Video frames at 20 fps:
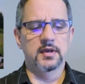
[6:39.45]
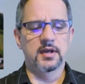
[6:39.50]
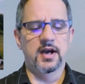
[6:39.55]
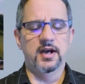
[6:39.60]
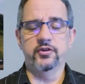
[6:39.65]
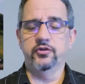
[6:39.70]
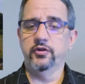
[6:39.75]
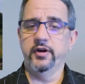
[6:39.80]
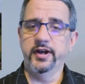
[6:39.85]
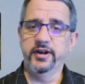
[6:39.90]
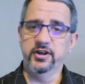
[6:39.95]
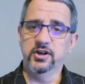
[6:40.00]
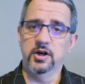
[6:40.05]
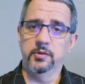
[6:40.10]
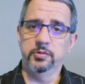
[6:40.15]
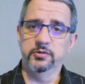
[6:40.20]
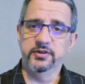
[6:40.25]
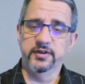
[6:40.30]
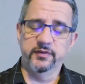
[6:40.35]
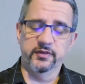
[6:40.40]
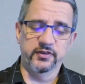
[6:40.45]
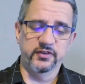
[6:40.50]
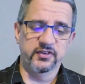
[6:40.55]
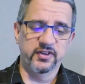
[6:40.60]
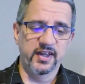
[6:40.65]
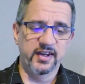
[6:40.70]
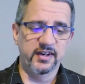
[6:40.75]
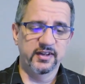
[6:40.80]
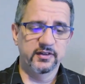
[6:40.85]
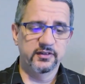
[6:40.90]
I tried a couple different
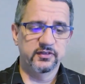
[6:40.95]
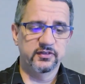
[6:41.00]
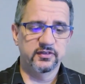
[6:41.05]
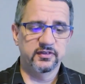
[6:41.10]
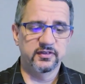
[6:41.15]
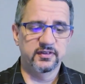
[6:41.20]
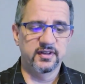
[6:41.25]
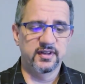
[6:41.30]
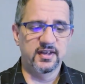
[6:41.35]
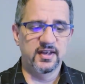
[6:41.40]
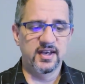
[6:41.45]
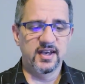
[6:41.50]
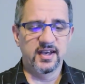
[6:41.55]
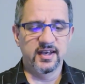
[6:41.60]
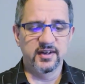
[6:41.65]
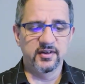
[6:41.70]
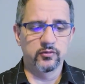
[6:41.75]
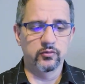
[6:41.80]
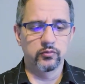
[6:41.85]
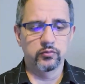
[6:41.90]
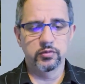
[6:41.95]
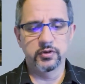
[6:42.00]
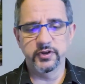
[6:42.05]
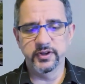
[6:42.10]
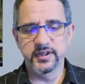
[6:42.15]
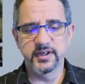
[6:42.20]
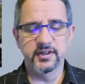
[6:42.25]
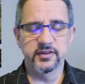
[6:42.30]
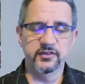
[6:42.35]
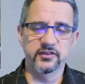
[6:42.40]
settings, and it
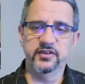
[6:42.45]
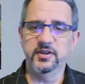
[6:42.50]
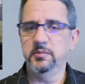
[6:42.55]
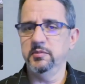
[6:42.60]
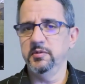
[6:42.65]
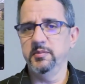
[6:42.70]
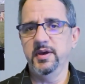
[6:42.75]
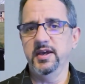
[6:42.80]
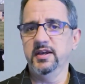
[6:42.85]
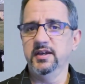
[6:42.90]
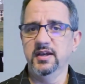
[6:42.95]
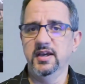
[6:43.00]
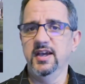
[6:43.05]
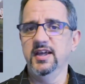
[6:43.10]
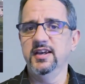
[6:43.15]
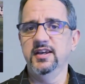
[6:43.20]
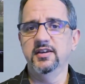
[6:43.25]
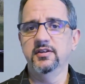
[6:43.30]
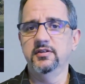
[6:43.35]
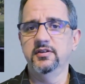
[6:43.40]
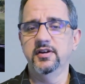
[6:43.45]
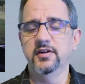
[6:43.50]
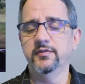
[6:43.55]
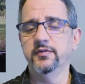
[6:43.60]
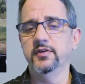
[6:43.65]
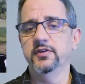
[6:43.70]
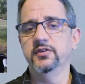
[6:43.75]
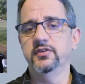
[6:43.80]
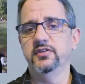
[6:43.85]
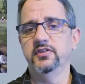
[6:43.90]
really didn't seem to make any
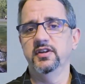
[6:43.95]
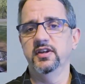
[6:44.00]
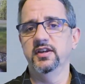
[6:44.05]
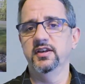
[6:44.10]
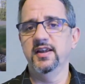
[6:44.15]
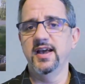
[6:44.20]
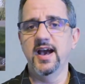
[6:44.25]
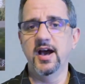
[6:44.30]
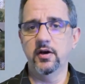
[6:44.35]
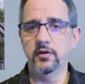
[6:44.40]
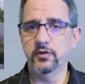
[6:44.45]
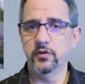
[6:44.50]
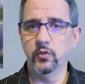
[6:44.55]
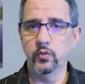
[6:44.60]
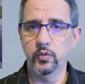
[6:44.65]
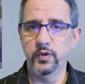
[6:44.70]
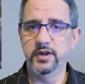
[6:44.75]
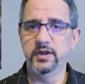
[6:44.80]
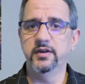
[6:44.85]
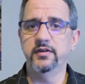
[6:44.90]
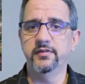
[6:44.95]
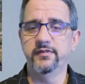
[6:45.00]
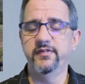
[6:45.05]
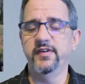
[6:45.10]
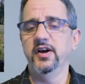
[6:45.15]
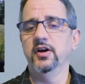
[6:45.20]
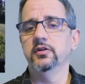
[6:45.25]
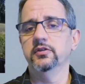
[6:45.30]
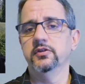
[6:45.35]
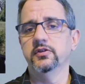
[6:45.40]
difference in how the wind
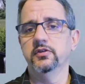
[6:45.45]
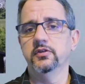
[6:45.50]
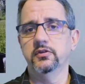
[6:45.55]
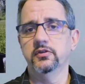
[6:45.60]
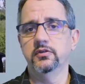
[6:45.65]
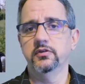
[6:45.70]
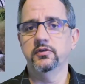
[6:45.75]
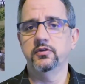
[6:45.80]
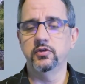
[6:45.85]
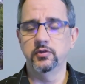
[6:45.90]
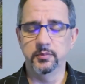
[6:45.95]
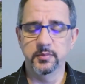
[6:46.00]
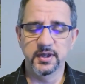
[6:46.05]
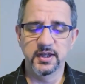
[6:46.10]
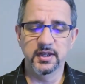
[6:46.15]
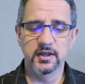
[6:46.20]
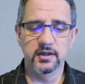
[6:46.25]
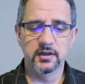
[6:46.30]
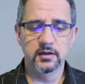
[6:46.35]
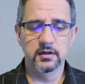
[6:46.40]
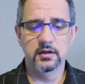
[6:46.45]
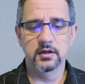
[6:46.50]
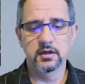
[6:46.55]
felt to me,